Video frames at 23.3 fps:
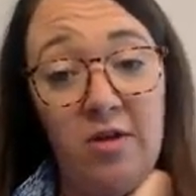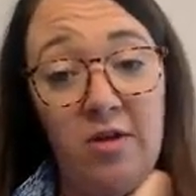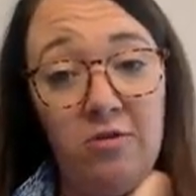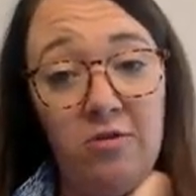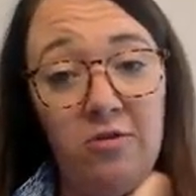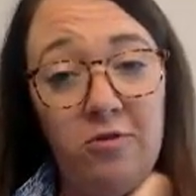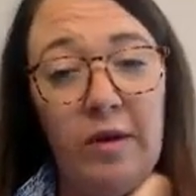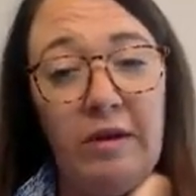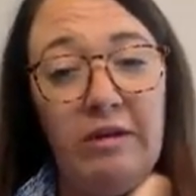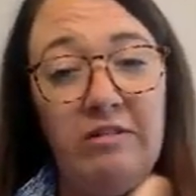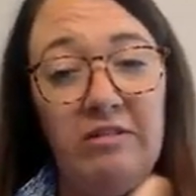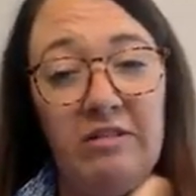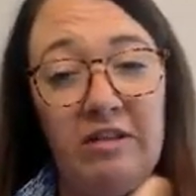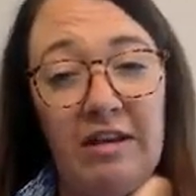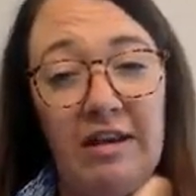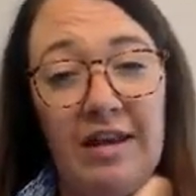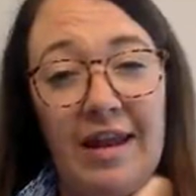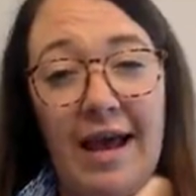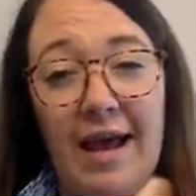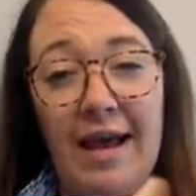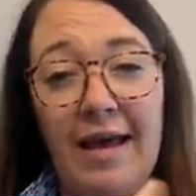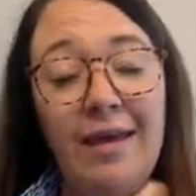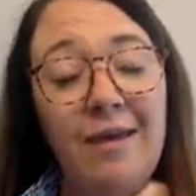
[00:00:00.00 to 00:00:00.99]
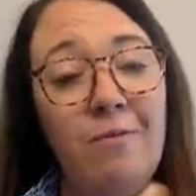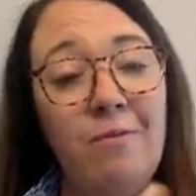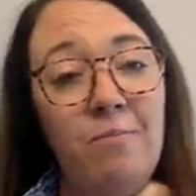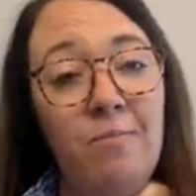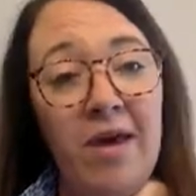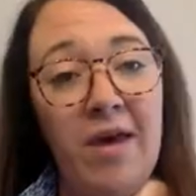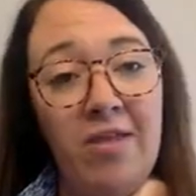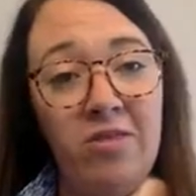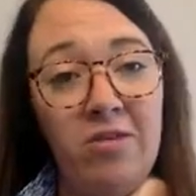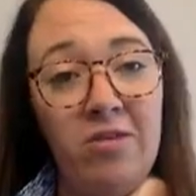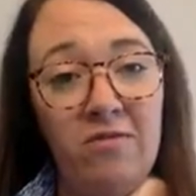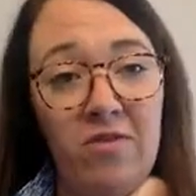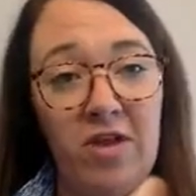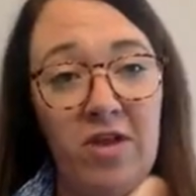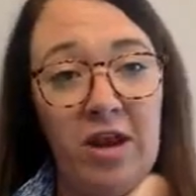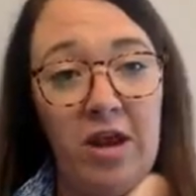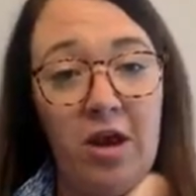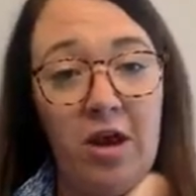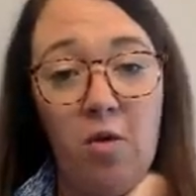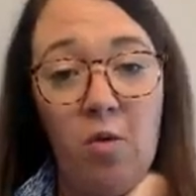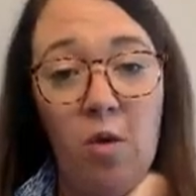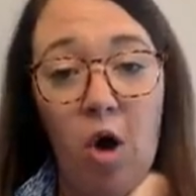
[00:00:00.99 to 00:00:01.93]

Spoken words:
so I did not embed the video